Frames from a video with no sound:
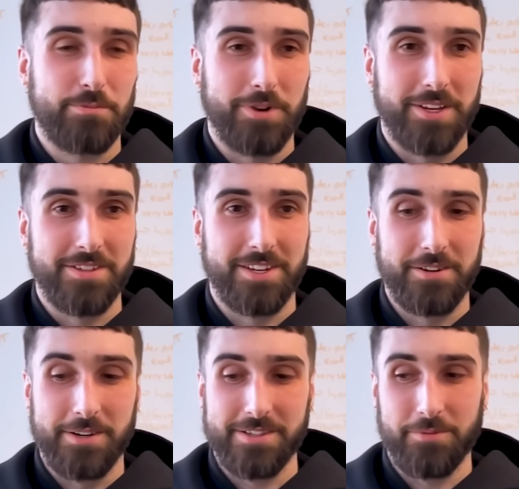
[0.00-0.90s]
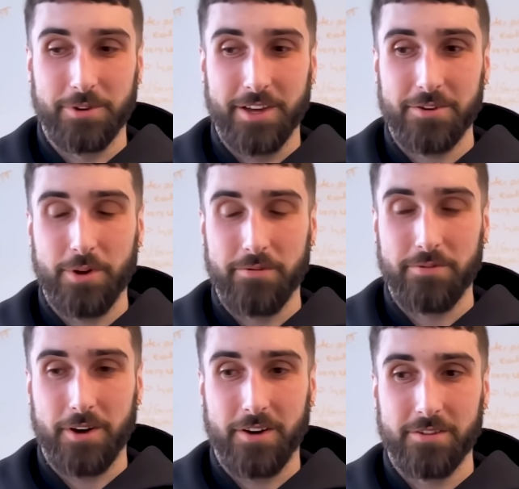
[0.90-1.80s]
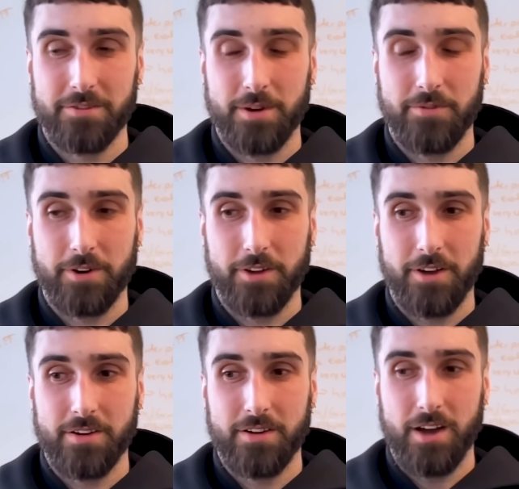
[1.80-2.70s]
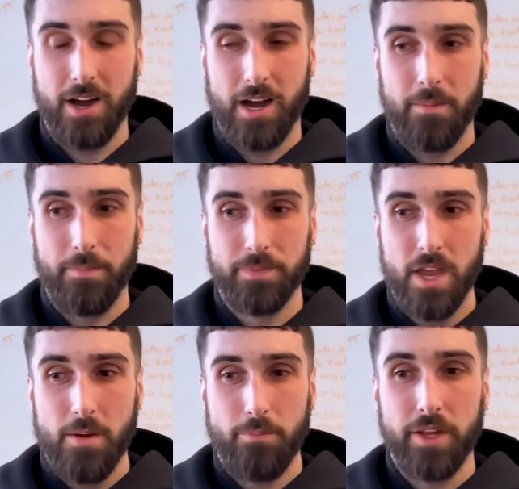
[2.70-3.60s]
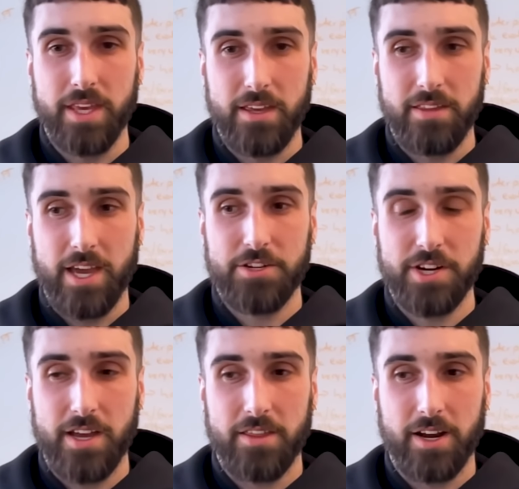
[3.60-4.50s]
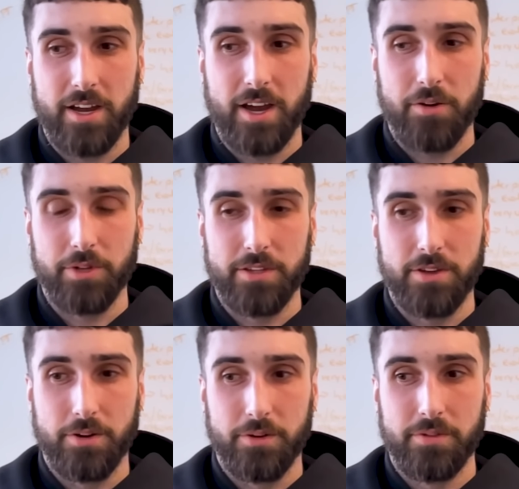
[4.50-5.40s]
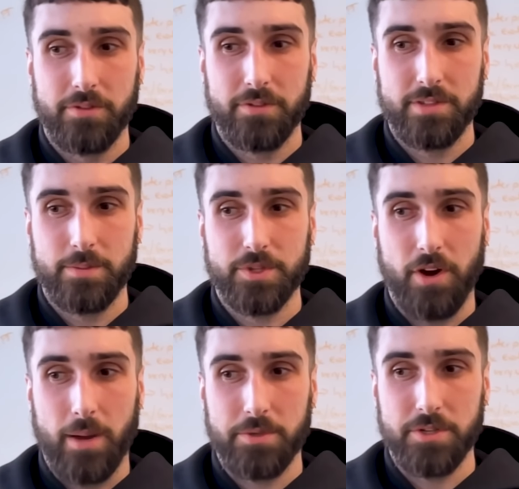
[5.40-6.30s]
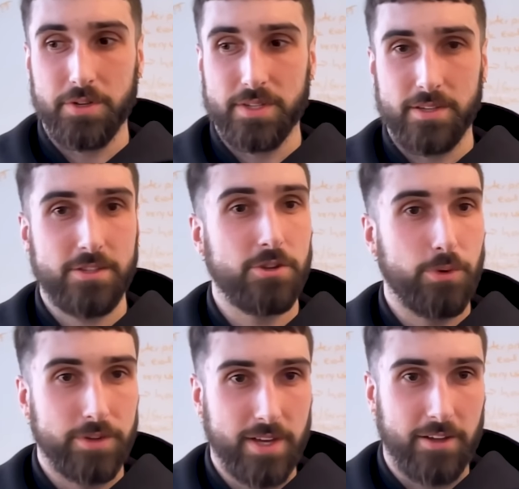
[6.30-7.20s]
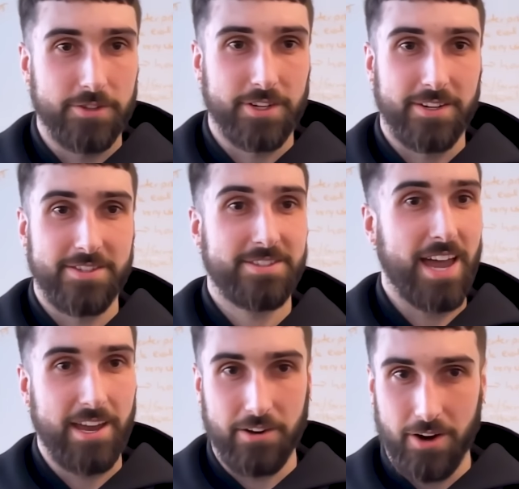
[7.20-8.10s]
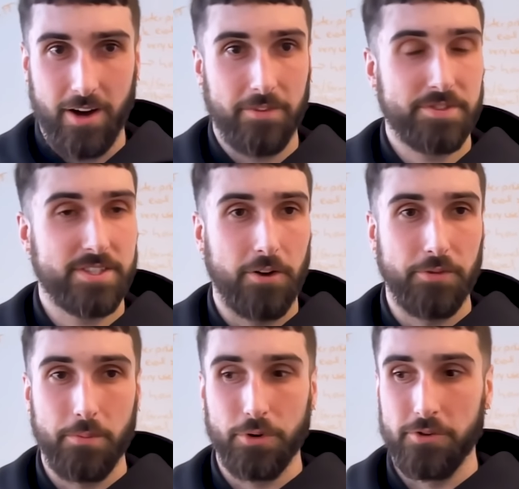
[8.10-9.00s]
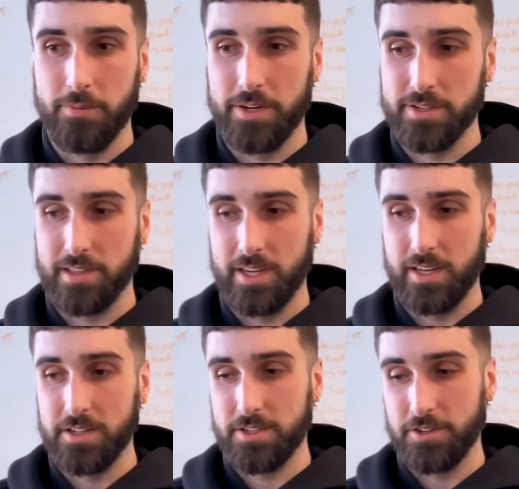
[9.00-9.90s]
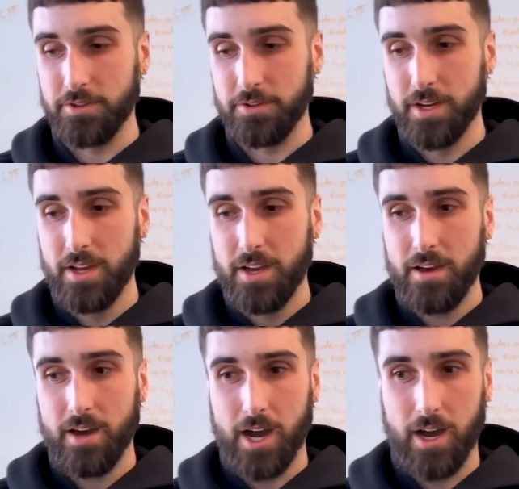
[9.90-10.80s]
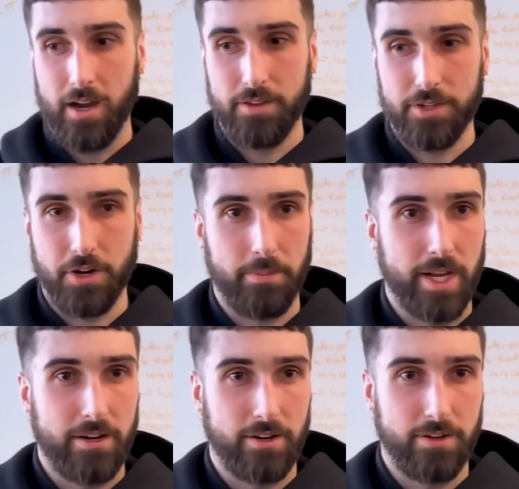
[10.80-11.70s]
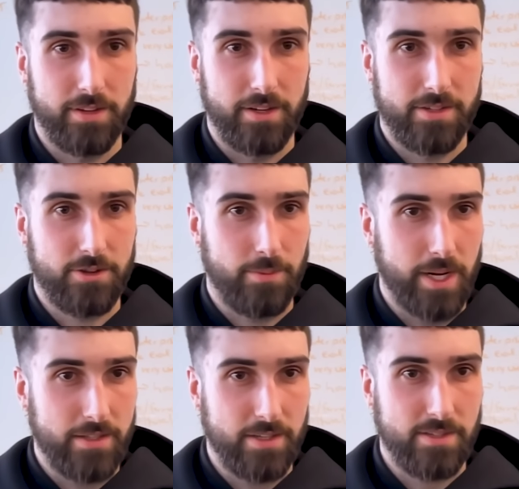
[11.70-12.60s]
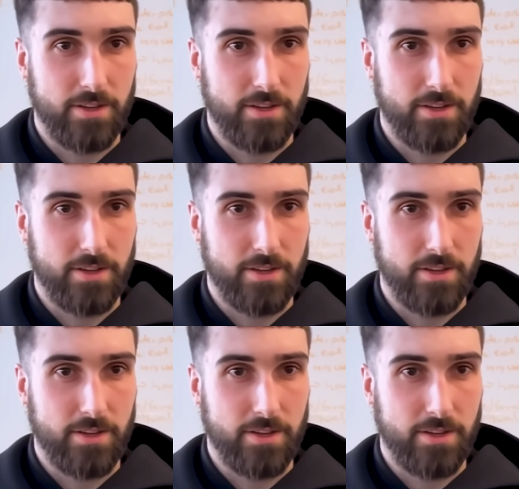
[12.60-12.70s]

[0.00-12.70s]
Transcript: pretty continuous, and we're like quite far along. But the AGI that I really don't subscribe to is this super intelligence takeoff, self-improvement, just leading to the Terminator that exterminates us